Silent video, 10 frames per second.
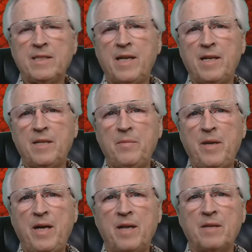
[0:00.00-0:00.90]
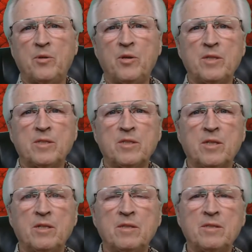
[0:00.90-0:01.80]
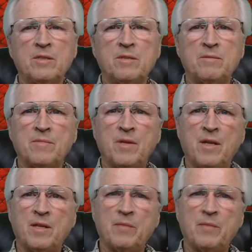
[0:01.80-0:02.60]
out of the bag, boys and girls. The